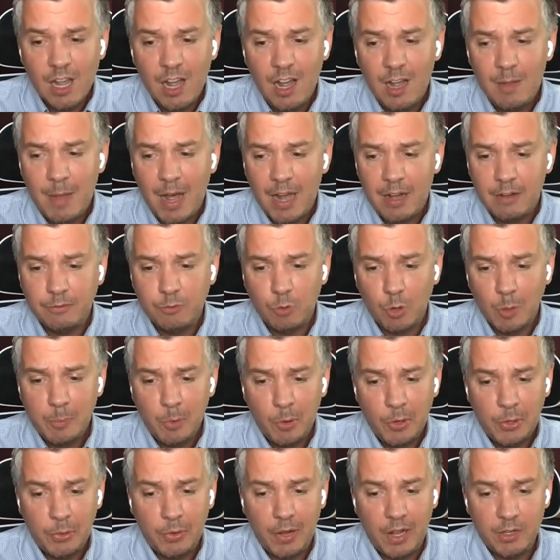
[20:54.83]
on a
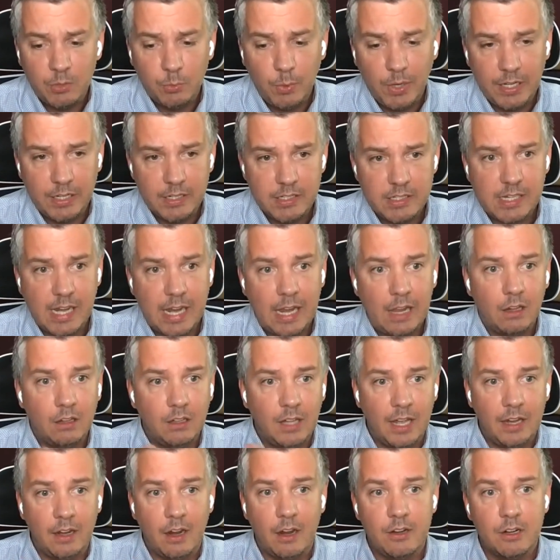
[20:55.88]
4.0 unweighted
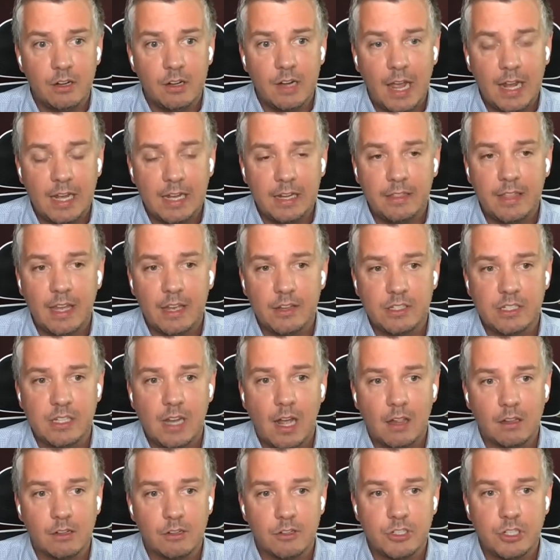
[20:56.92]
scale and under
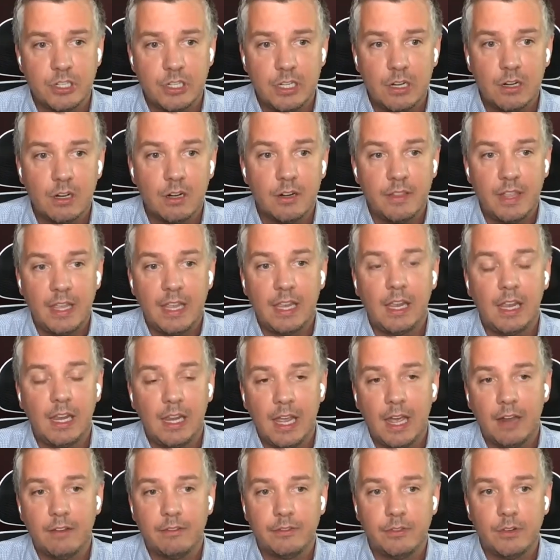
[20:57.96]
$90,000 a year, they can
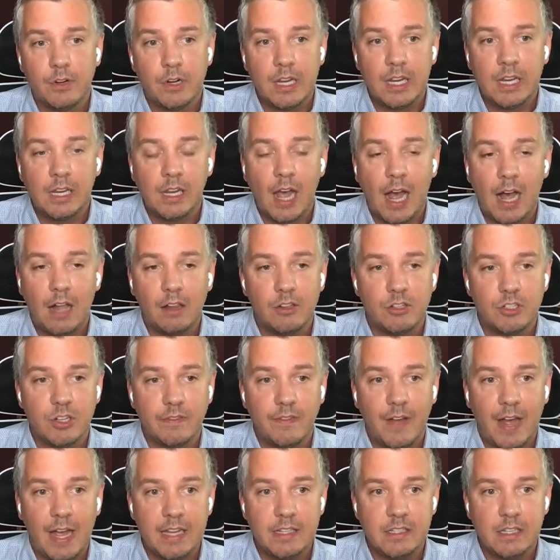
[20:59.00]
get free college
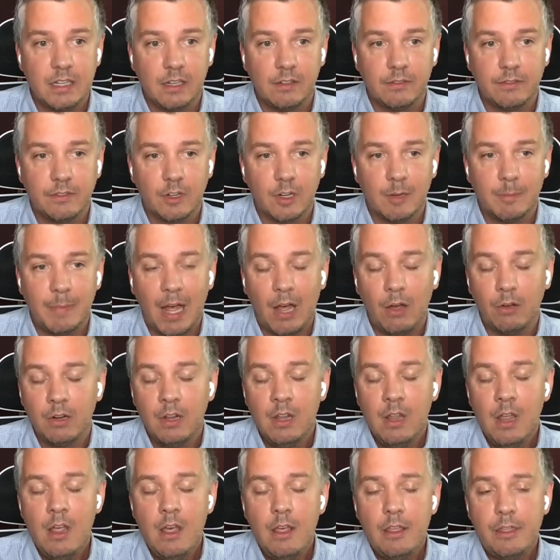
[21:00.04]
advising for about
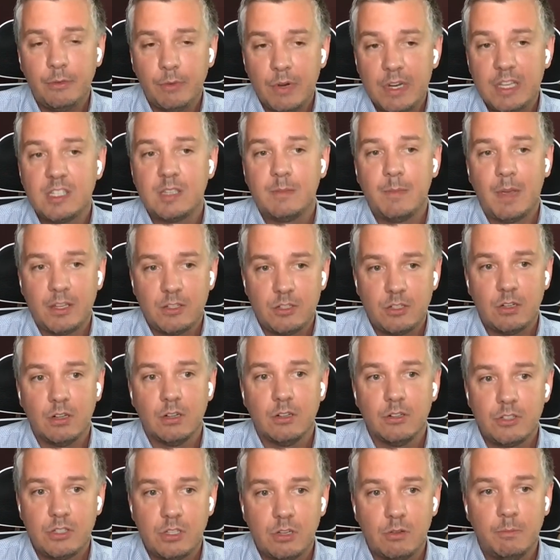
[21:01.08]
3
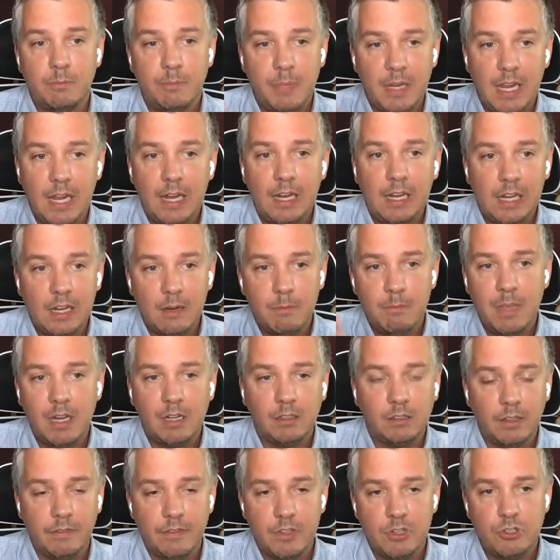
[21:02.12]
semesters. So beginning in
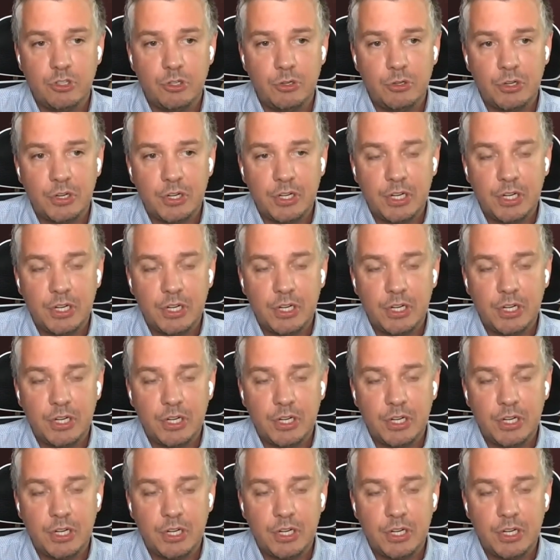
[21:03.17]
middle of the junior